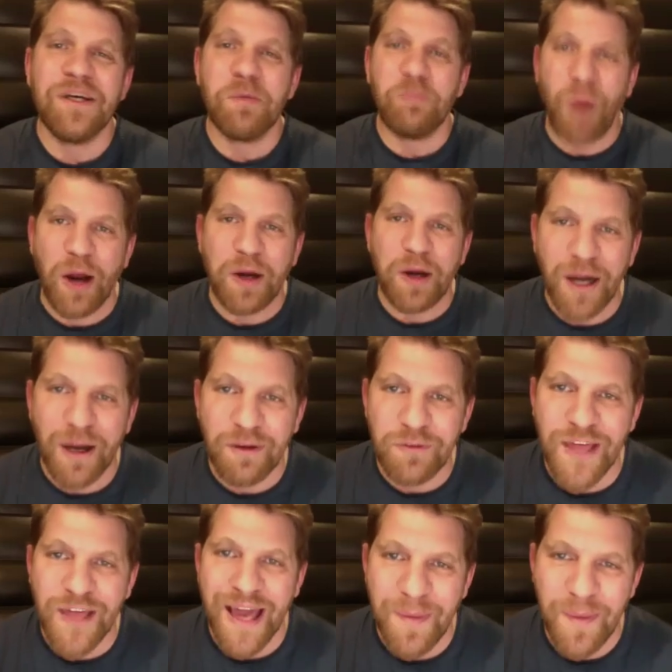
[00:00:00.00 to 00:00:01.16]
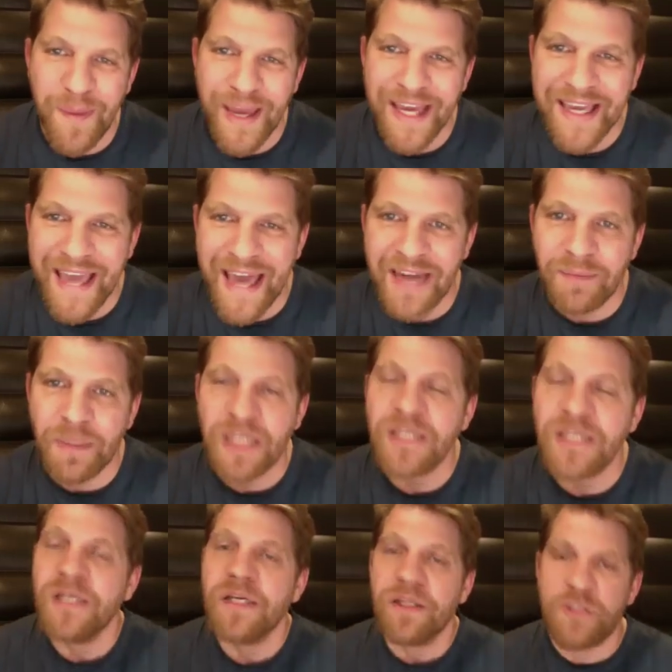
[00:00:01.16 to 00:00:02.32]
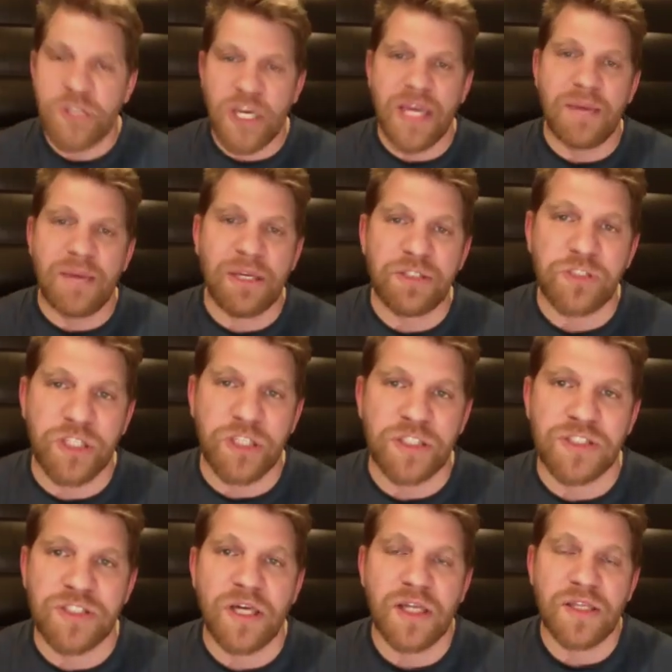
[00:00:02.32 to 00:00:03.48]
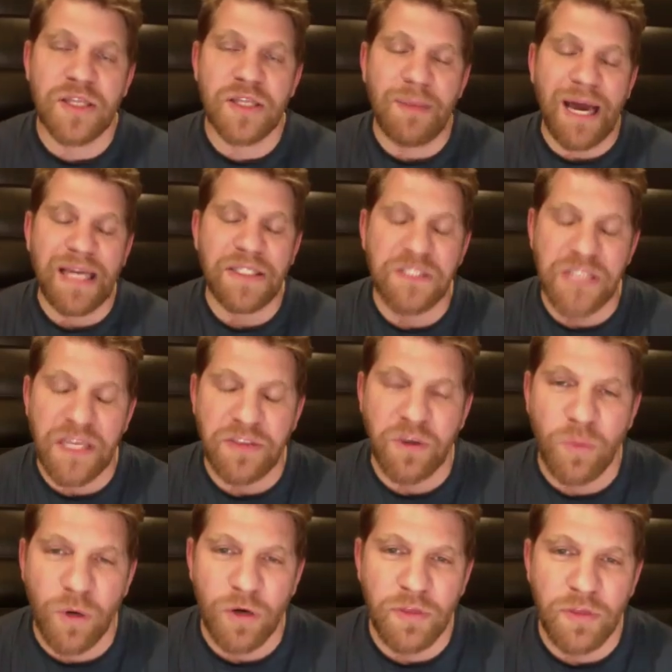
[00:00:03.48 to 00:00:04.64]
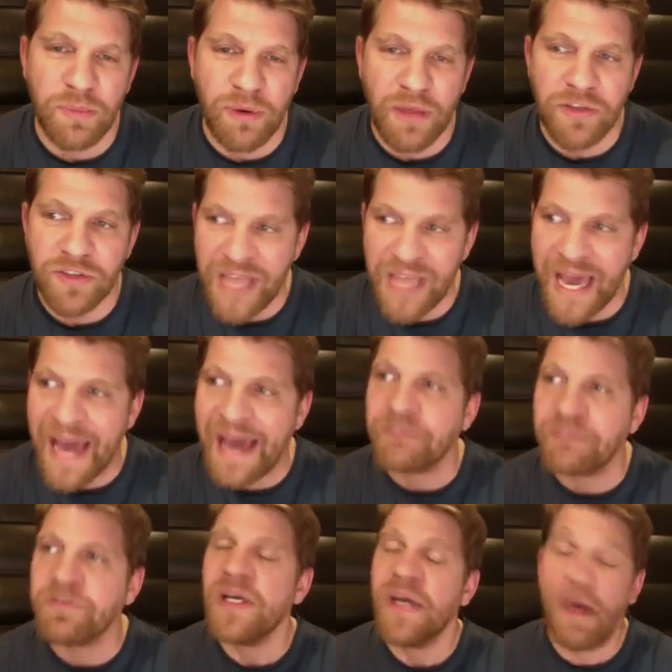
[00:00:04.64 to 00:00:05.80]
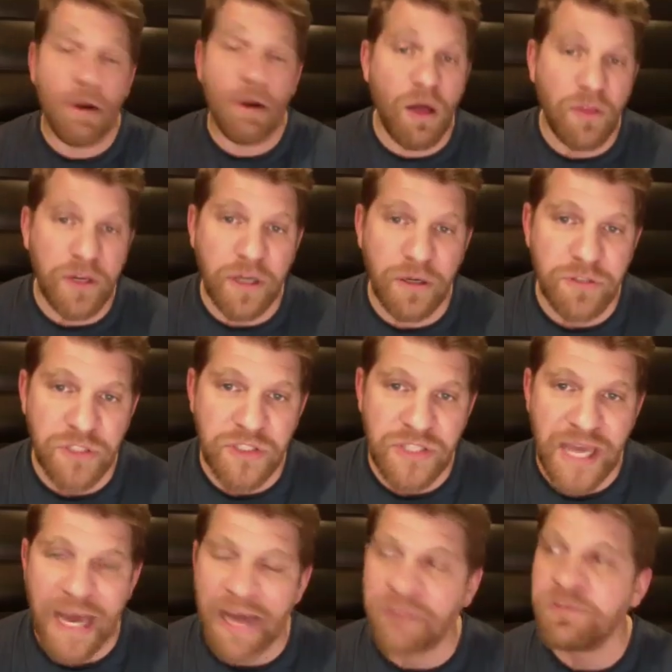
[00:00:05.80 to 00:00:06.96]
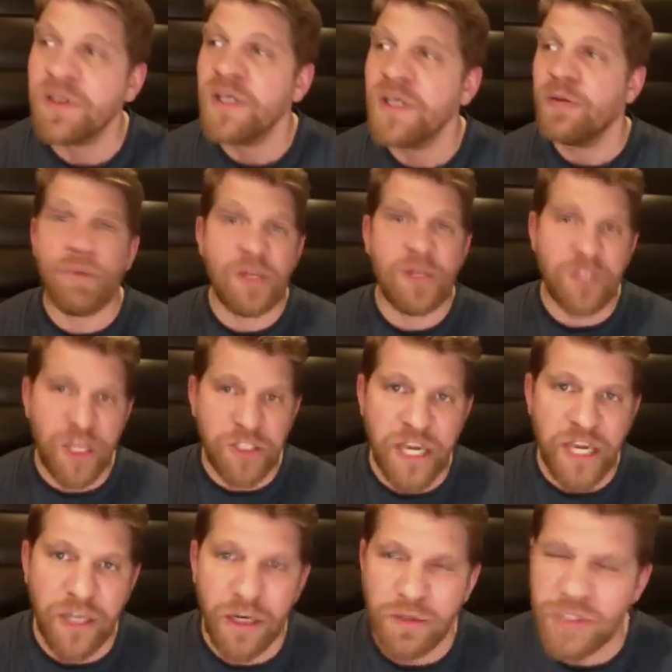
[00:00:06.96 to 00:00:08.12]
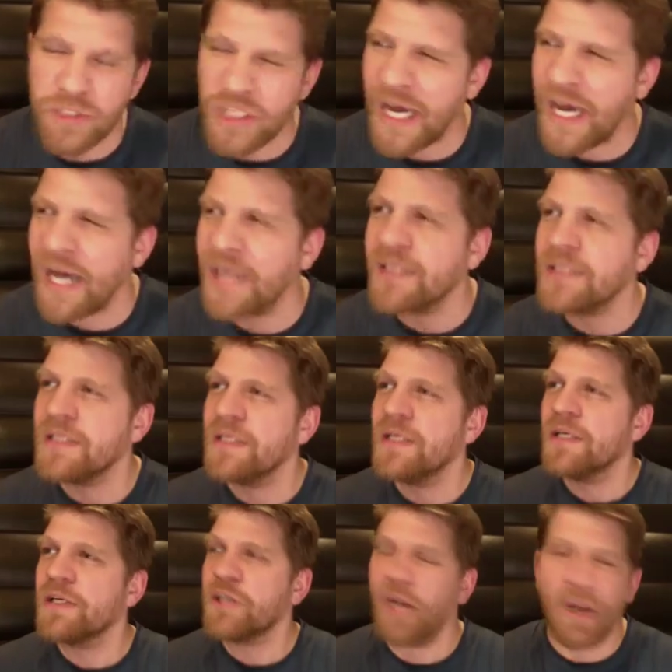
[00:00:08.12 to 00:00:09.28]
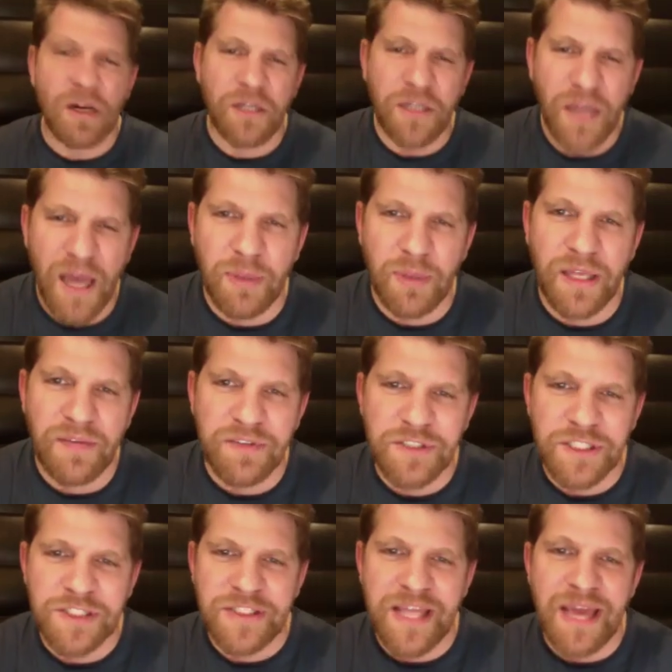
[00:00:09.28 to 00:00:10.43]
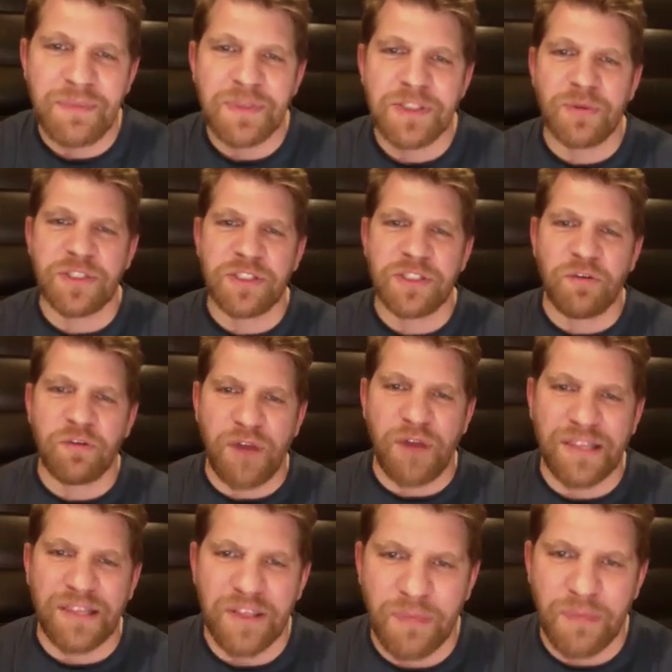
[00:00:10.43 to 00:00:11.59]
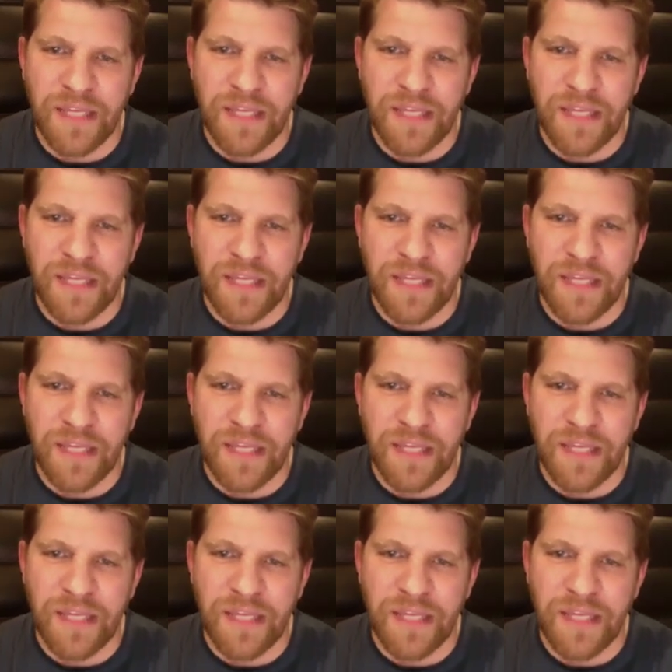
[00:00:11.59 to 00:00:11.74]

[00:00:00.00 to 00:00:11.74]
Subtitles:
part of the MMA Academy gym is just the mindset the Worthy brothers have, and all the coaches have. The BJJ coach, Kirk, I believe is his name. He's always so friendly to me.